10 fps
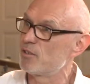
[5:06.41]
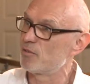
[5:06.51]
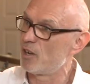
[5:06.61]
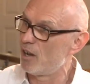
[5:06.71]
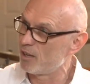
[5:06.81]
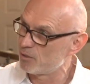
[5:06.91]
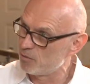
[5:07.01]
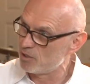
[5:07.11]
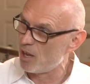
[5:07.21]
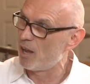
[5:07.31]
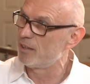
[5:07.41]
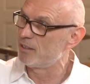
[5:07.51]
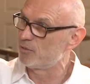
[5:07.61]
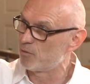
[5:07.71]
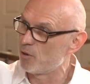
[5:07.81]
of God, who died
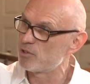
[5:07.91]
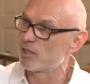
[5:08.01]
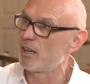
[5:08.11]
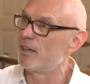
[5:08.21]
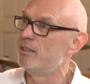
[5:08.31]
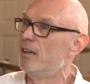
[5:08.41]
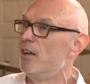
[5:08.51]
and rose again